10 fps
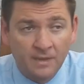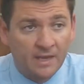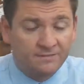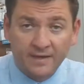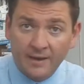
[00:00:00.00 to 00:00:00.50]

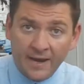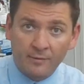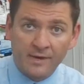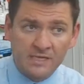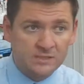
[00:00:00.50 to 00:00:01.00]
If there are
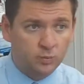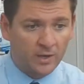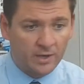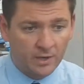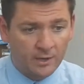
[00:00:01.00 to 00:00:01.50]
areas
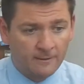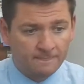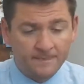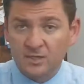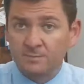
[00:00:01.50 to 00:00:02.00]
where
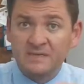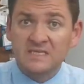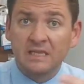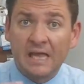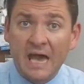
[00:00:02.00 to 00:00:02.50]
there's
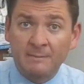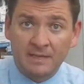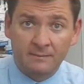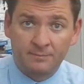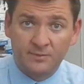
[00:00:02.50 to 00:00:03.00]

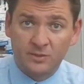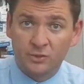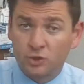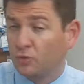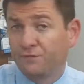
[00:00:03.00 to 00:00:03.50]
misalignment
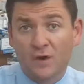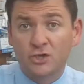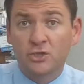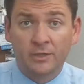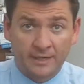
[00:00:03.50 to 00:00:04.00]
between two
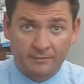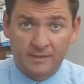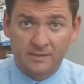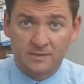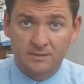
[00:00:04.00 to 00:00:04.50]
functional
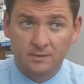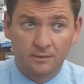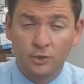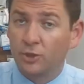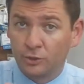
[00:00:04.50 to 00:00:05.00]
areas,
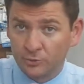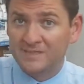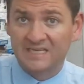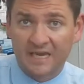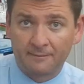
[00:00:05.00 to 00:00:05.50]
you can do the
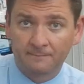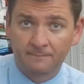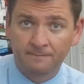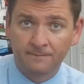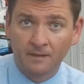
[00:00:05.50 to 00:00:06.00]
same
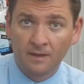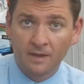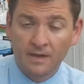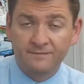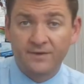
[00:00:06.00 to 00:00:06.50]

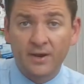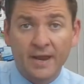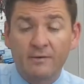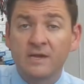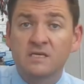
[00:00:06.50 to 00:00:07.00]
if there are
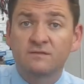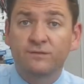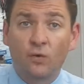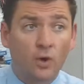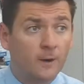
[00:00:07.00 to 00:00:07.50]
areas
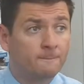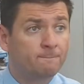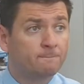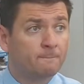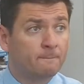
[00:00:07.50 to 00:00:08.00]

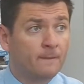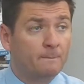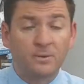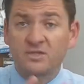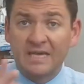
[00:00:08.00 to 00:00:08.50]
for
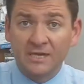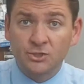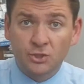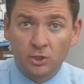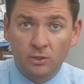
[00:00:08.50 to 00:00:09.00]

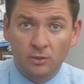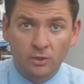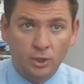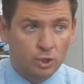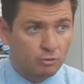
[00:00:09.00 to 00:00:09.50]

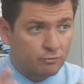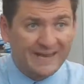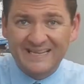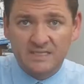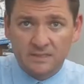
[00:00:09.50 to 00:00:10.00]
potential
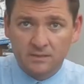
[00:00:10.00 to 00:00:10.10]
great